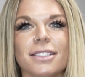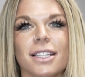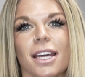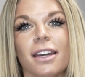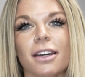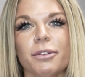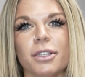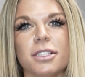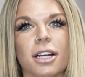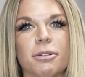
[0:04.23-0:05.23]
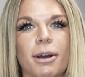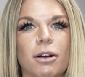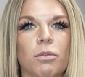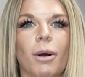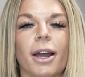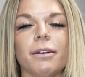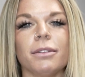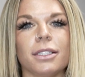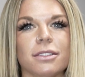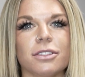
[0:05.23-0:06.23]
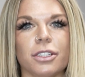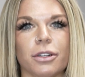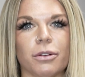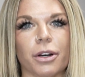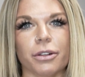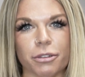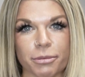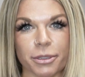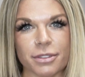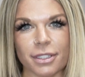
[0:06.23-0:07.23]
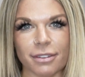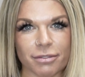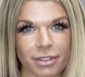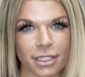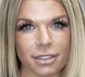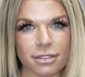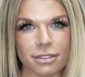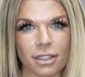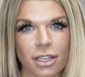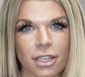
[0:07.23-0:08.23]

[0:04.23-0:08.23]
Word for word: Today, I want to talk about why we need to know our hormones in fitness.